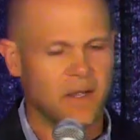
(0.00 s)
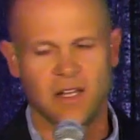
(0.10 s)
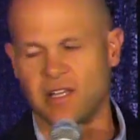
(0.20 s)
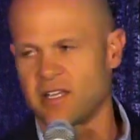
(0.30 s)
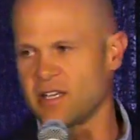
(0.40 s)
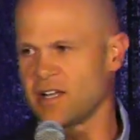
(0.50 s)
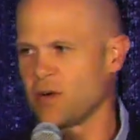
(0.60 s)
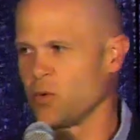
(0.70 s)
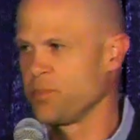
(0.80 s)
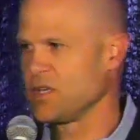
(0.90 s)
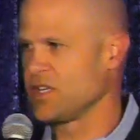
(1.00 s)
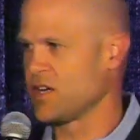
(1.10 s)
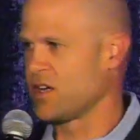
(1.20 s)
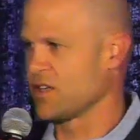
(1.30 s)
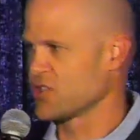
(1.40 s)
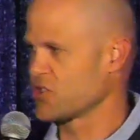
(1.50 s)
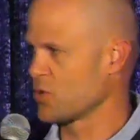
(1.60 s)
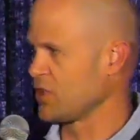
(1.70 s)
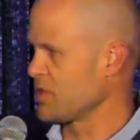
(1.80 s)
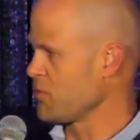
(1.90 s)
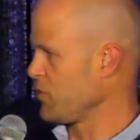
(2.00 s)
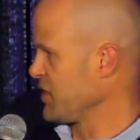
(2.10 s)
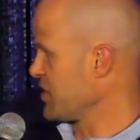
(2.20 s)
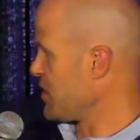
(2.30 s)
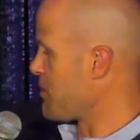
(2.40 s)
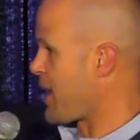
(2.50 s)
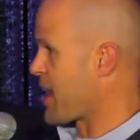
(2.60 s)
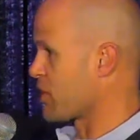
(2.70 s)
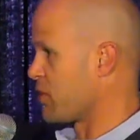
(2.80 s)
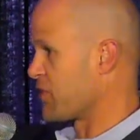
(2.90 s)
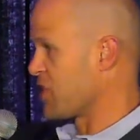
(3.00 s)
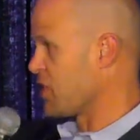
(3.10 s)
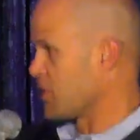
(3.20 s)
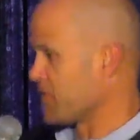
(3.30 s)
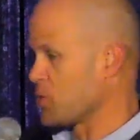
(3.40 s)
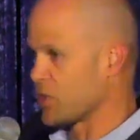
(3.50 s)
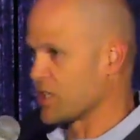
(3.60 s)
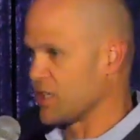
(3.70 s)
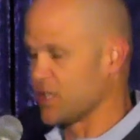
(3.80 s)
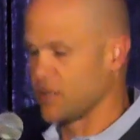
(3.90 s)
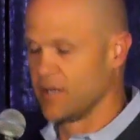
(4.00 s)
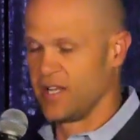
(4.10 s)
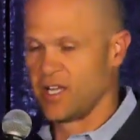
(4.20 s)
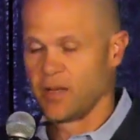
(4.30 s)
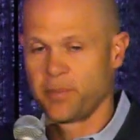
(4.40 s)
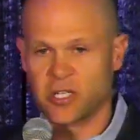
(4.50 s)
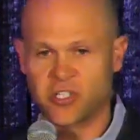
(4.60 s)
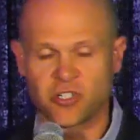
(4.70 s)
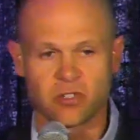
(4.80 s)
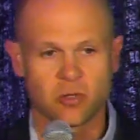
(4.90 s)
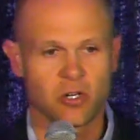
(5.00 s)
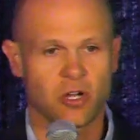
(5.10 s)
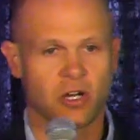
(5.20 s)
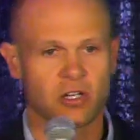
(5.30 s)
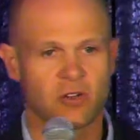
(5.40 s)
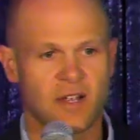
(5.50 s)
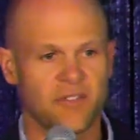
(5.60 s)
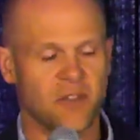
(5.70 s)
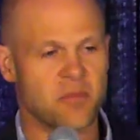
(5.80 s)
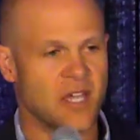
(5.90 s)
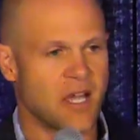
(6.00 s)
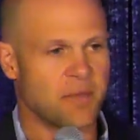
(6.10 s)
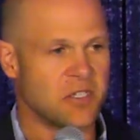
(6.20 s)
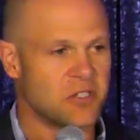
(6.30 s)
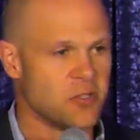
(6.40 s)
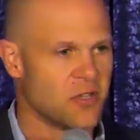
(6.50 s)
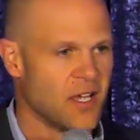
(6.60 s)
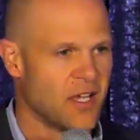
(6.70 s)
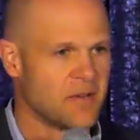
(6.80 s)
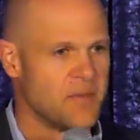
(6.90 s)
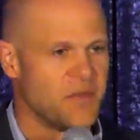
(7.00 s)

Again, I will be shortly moving to the back over here. If you want to get a picture or an autograph, I'd be happy to do that.